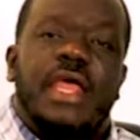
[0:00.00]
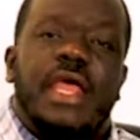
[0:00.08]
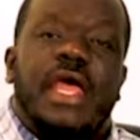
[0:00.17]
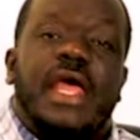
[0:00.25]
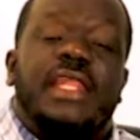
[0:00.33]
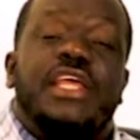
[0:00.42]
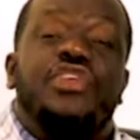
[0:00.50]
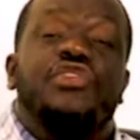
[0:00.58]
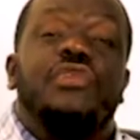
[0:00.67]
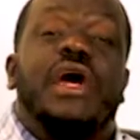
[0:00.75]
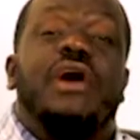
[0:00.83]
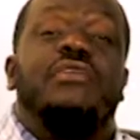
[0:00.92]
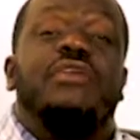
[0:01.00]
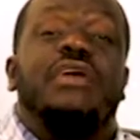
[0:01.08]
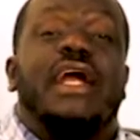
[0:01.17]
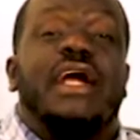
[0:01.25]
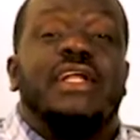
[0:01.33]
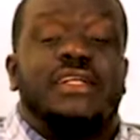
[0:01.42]
And then you now
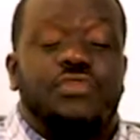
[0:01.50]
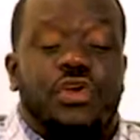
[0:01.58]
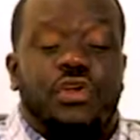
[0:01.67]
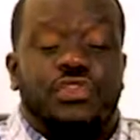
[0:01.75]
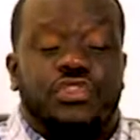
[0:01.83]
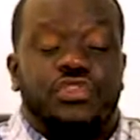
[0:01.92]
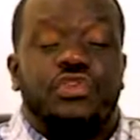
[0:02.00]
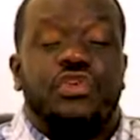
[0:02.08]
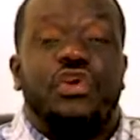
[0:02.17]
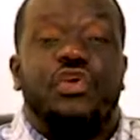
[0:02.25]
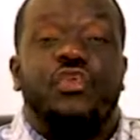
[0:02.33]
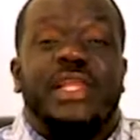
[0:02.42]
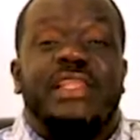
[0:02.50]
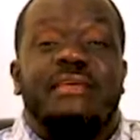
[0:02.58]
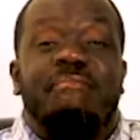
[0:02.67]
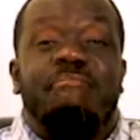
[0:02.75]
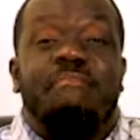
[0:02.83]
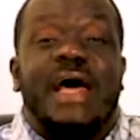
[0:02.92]
run, run to God with the
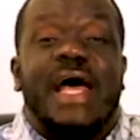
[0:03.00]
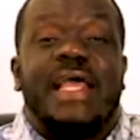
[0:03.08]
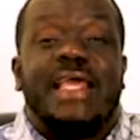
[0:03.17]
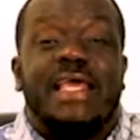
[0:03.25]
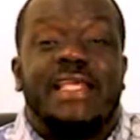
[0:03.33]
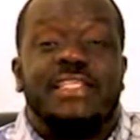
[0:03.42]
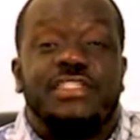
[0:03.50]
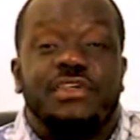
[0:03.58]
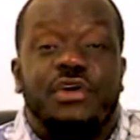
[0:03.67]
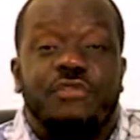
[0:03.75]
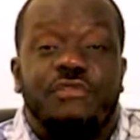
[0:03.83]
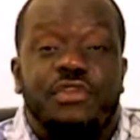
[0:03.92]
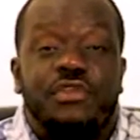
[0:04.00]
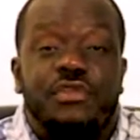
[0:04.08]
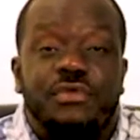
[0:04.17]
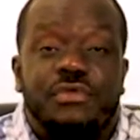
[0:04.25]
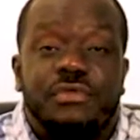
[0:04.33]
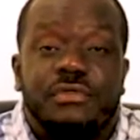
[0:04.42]
baggage of the
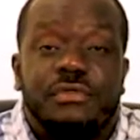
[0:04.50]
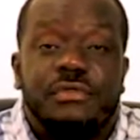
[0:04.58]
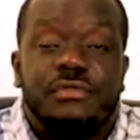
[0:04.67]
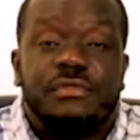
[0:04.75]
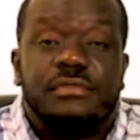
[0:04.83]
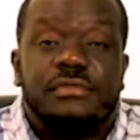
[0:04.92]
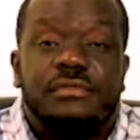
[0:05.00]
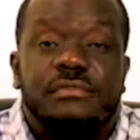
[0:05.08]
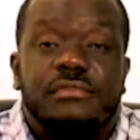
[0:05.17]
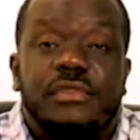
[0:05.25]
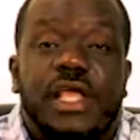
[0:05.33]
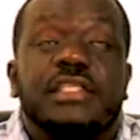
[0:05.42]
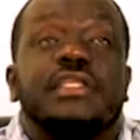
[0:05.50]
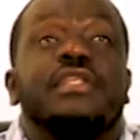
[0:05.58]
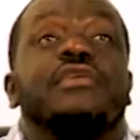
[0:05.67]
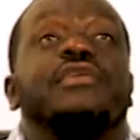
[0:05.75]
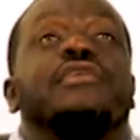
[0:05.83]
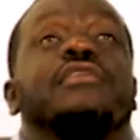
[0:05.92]
loan and say,
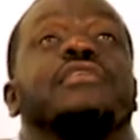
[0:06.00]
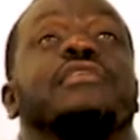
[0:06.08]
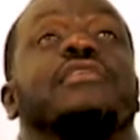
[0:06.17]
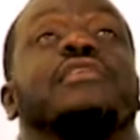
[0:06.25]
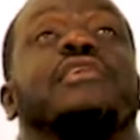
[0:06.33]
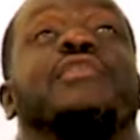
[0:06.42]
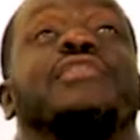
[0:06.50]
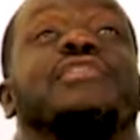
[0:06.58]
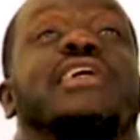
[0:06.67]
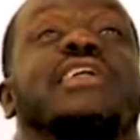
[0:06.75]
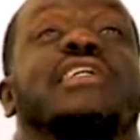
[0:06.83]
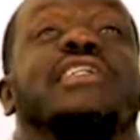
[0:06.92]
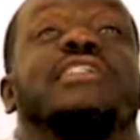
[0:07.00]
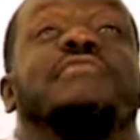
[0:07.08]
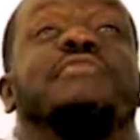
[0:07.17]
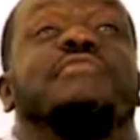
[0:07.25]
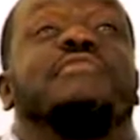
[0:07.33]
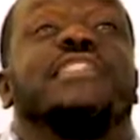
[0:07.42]
Lord, they want to arrest
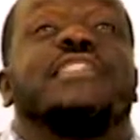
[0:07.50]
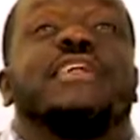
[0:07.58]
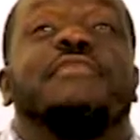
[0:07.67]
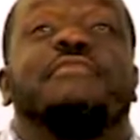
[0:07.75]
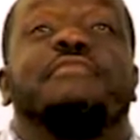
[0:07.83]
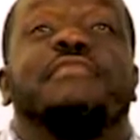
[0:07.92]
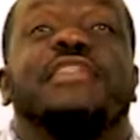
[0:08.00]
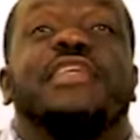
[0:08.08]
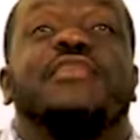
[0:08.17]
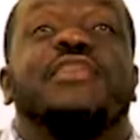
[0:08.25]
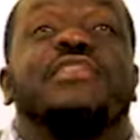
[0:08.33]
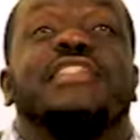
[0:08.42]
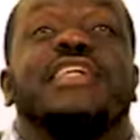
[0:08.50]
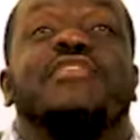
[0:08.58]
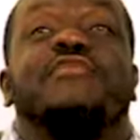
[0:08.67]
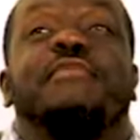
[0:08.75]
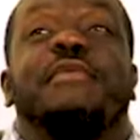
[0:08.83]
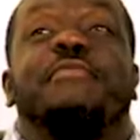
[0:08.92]
me, please help me. They want to take
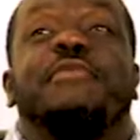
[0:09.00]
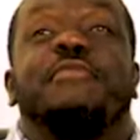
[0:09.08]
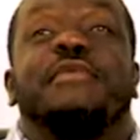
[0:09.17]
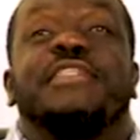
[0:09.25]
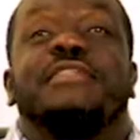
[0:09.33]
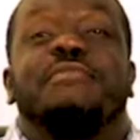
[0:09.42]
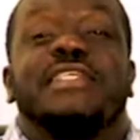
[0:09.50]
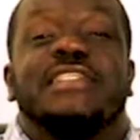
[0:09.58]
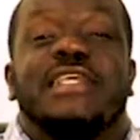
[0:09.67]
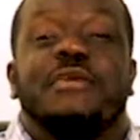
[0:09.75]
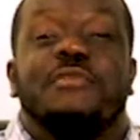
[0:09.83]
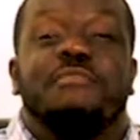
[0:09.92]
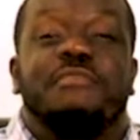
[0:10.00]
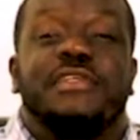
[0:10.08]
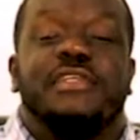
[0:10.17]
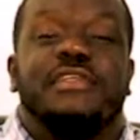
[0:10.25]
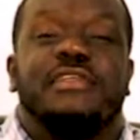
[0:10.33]
off my property, please help me.